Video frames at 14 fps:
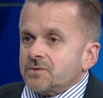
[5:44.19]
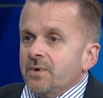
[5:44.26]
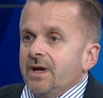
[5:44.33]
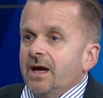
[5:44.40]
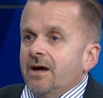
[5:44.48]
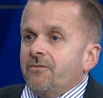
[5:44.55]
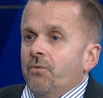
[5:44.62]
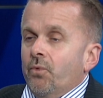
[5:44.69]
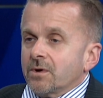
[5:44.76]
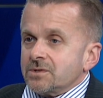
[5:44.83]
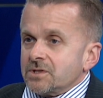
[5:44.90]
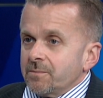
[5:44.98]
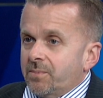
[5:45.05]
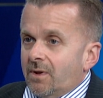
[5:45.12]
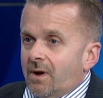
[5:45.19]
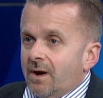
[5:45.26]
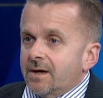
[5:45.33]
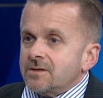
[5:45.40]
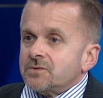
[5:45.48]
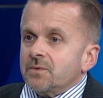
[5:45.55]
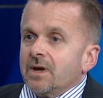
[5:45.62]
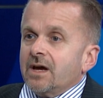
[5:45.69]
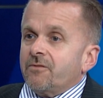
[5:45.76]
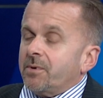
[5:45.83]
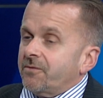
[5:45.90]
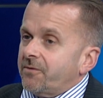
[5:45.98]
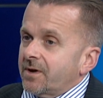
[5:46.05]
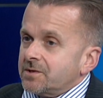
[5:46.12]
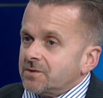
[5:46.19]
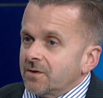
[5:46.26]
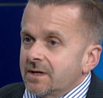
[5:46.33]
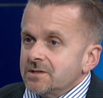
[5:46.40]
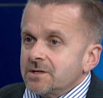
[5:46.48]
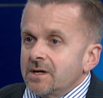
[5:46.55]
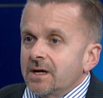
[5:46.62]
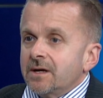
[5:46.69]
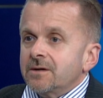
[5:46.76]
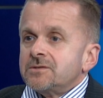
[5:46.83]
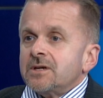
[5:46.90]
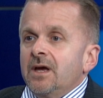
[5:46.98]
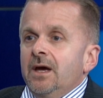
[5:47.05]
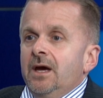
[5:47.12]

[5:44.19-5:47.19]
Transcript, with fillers: We have water suppliers, we have professional engineers,